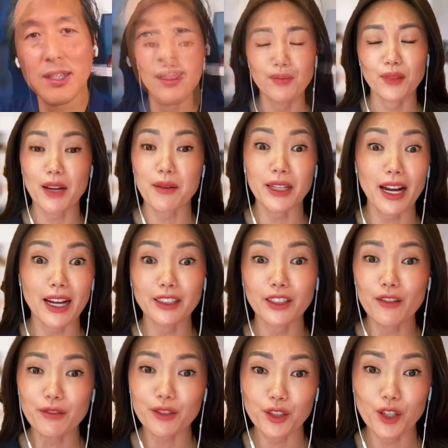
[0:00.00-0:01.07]
I mean, I
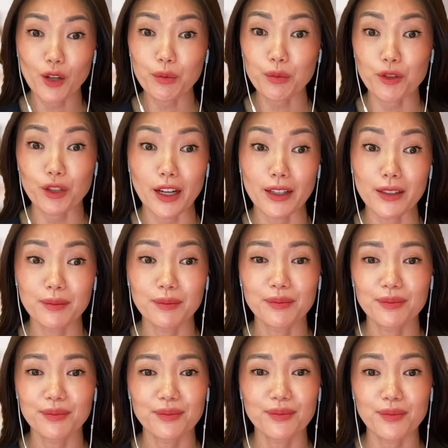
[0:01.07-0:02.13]
love Sculptra.
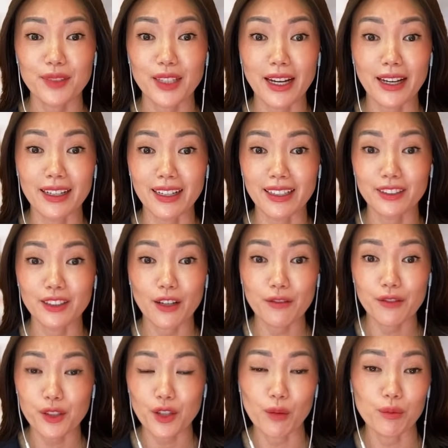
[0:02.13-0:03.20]
Yeah, I love
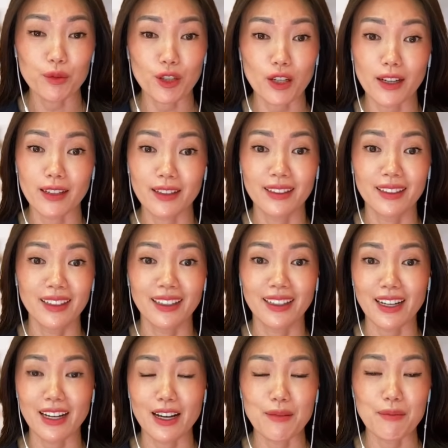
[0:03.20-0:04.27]
Sculptra.
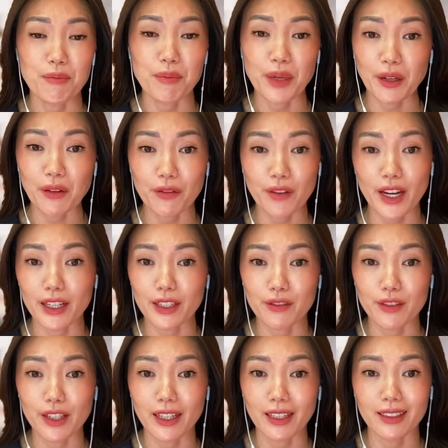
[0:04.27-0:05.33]
Big fan of
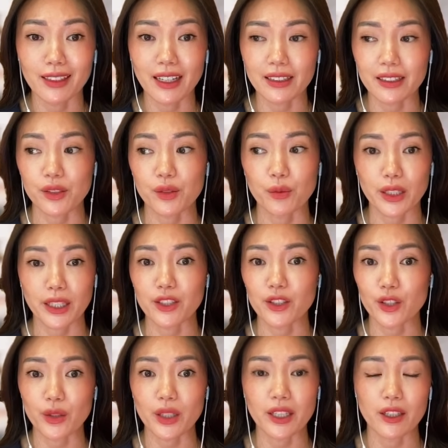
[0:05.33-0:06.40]
it. It's what I
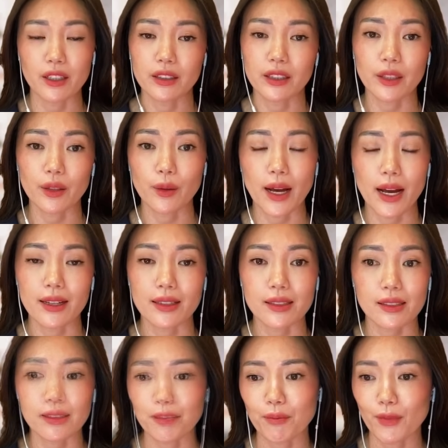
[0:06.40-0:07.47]
do here in the
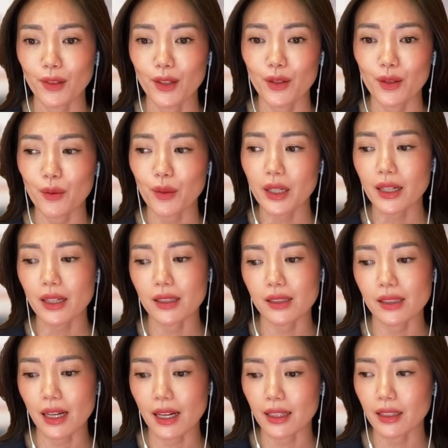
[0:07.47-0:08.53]
US. What
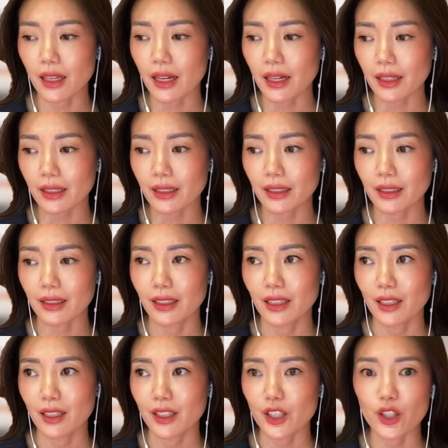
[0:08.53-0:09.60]
else? I like,
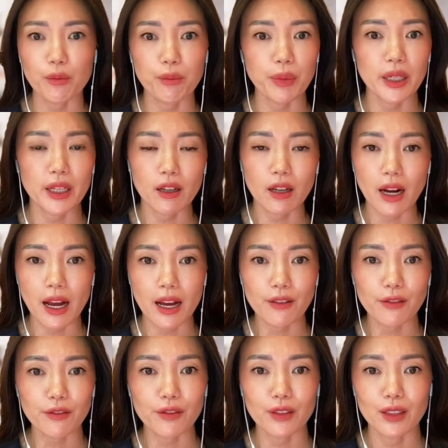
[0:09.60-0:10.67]

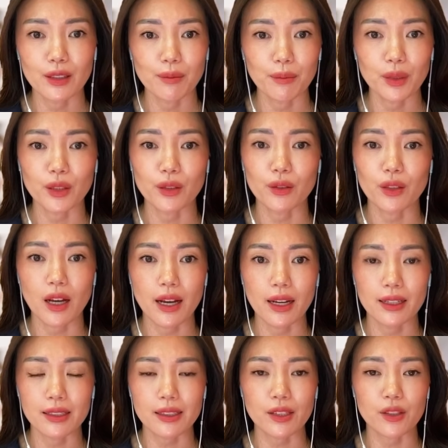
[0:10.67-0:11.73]
PRF below the
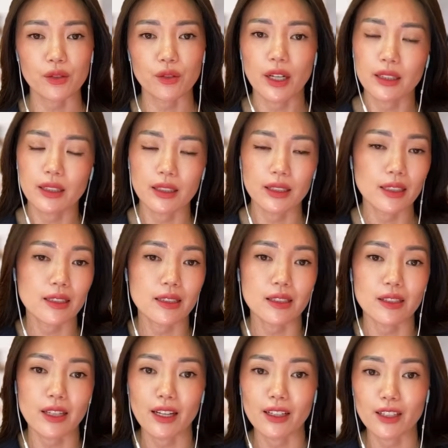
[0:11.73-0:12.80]
eyes. That's great. The thing is
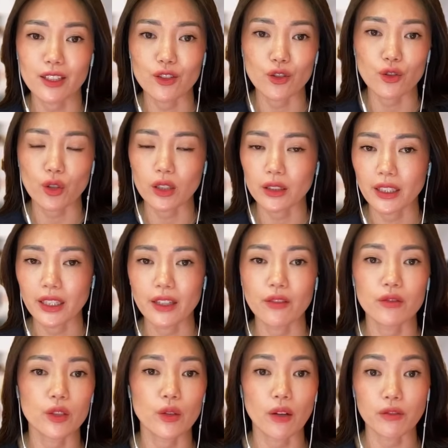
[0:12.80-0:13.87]
that it's
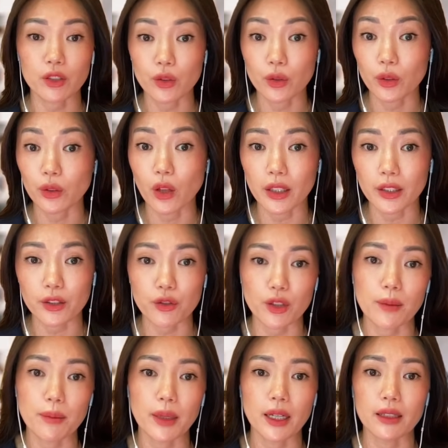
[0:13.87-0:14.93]
short-lived. You have to do a lot of
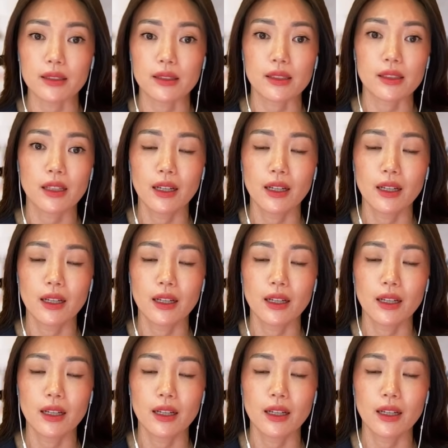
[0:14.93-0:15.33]
treatments.